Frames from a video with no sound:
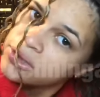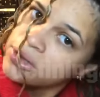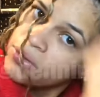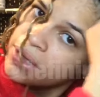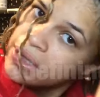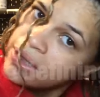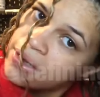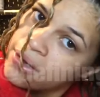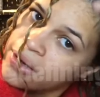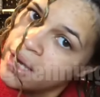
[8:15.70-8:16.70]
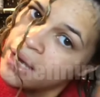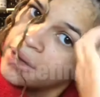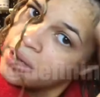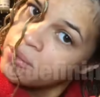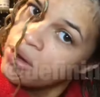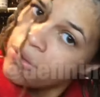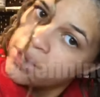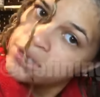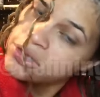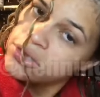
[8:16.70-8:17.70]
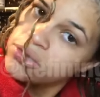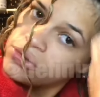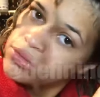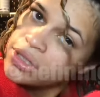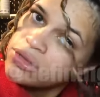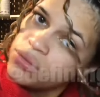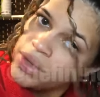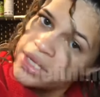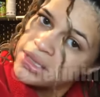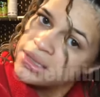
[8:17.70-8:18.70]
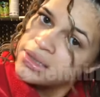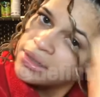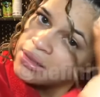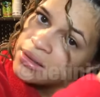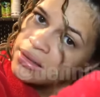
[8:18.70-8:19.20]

So here I am going to do the twist.